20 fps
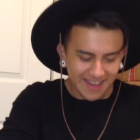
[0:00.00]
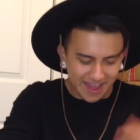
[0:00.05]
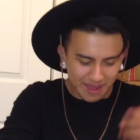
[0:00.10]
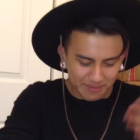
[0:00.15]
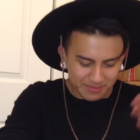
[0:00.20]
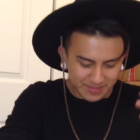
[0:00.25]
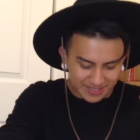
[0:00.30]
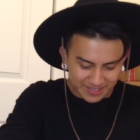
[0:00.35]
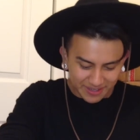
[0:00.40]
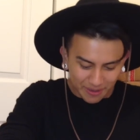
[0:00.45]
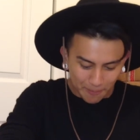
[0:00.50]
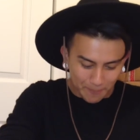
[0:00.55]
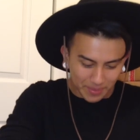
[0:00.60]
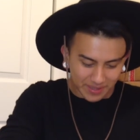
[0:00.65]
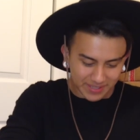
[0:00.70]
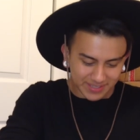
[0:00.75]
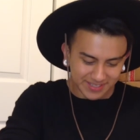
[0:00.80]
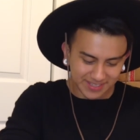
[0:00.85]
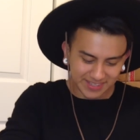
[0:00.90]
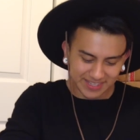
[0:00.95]
I'm seeing a
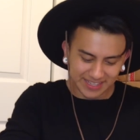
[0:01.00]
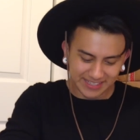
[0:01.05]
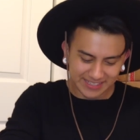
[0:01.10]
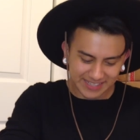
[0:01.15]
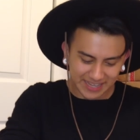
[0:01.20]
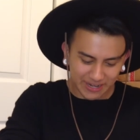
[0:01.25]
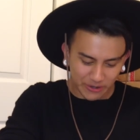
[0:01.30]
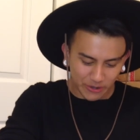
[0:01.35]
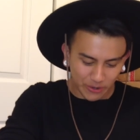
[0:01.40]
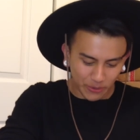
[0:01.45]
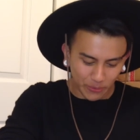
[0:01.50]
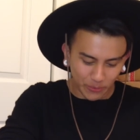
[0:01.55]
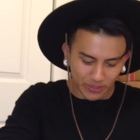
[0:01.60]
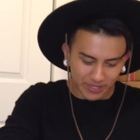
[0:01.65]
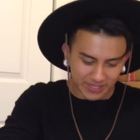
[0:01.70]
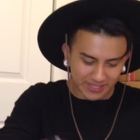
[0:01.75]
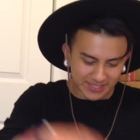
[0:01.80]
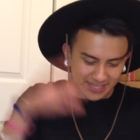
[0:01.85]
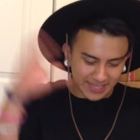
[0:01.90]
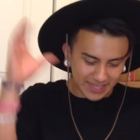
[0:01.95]
bunch of things. I don't know
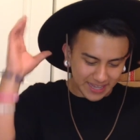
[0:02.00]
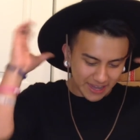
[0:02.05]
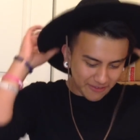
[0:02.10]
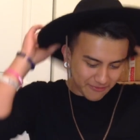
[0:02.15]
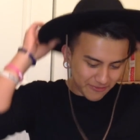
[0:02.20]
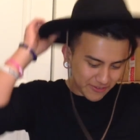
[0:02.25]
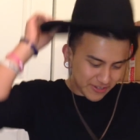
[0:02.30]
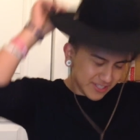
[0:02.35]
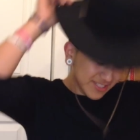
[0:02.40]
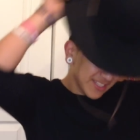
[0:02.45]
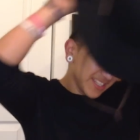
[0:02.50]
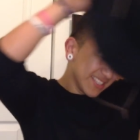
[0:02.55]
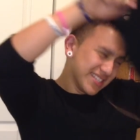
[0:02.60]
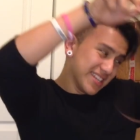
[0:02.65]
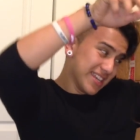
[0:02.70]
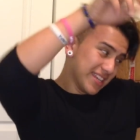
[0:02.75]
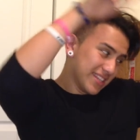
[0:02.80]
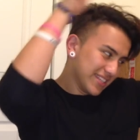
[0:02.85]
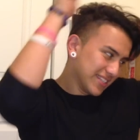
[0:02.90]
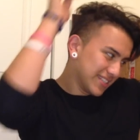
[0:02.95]
what to take out first. Let's
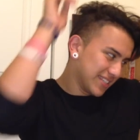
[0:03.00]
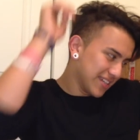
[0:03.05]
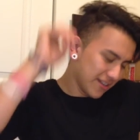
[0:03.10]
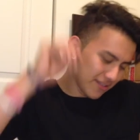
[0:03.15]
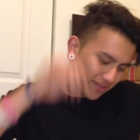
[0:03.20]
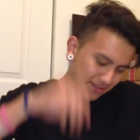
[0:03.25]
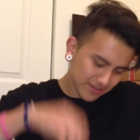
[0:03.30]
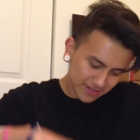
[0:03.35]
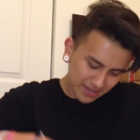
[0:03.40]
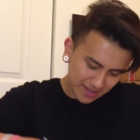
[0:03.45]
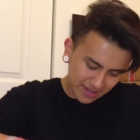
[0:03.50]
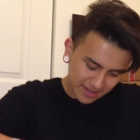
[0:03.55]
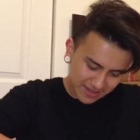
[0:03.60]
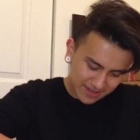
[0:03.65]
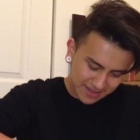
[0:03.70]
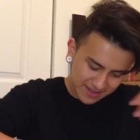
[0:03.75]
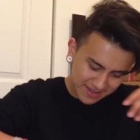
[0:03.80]
take this out. Okay.